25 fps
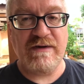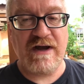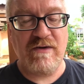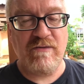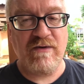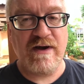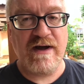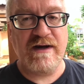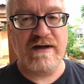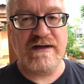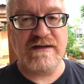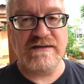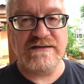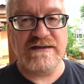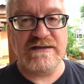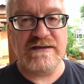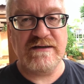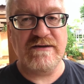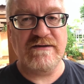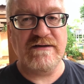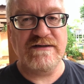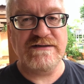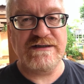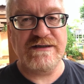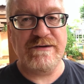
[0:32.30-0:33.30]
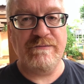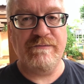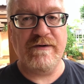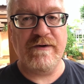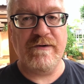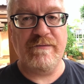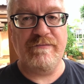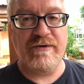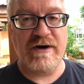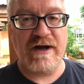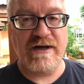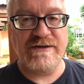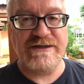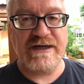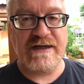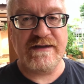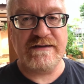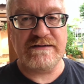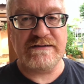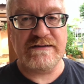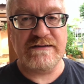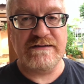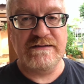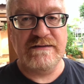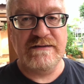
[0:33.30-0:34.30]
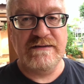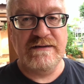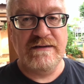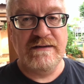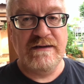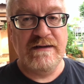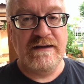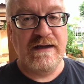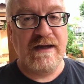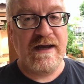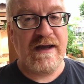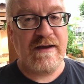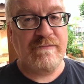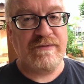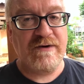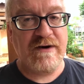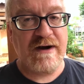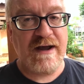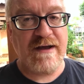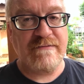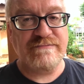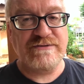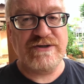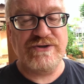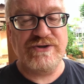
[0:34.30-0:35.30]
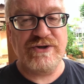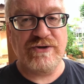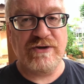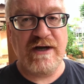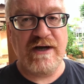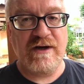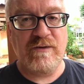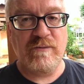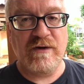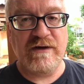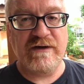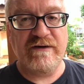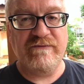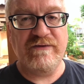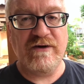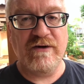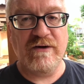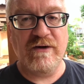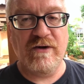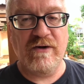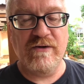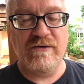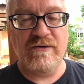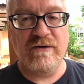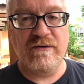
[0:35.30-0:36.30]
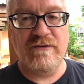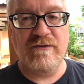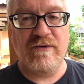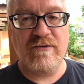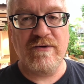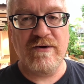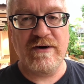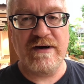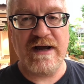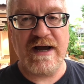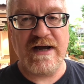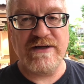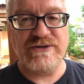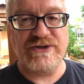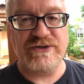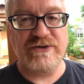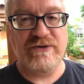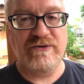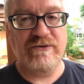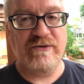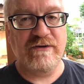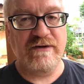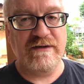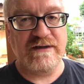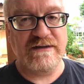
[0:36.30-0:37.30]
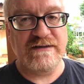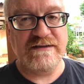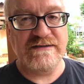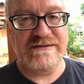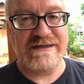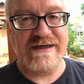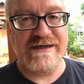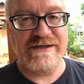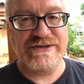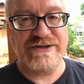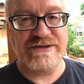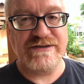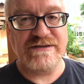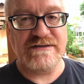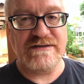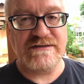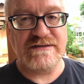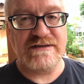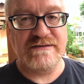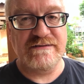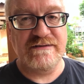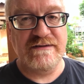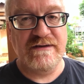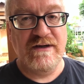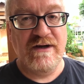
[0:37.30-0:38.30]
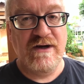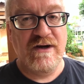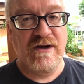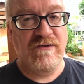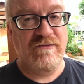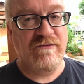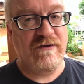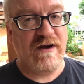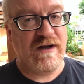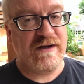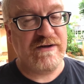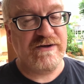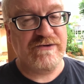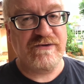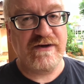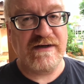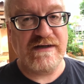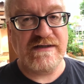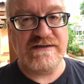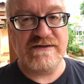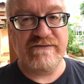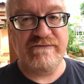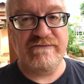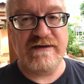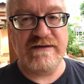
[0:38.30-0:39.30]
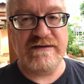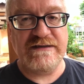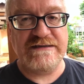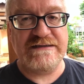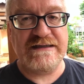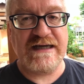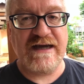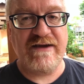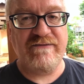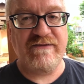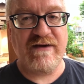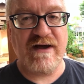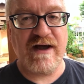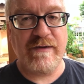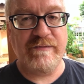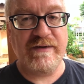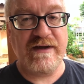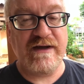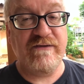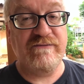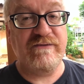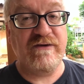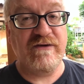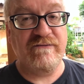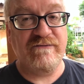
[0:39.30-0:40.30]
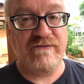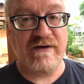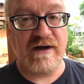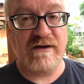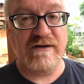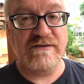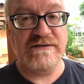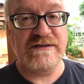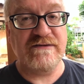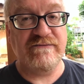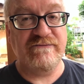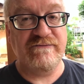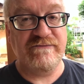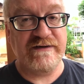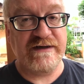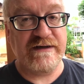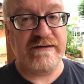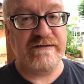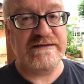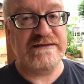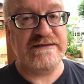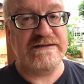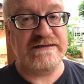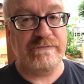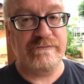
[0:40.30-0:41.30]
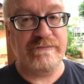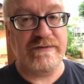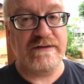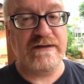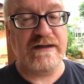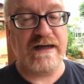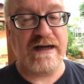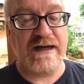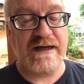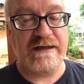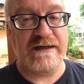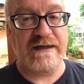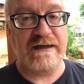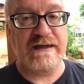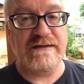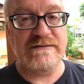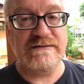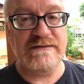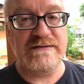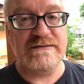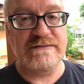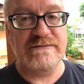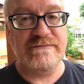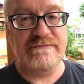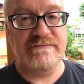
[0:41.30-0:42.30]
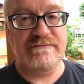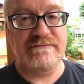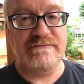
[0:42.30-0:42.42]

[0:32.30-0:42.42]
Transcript: you might want to consider a simpler project and perhaps join one of your local or national organizations. Rocketry is a very safe hobby if you follow some very simple guidelines.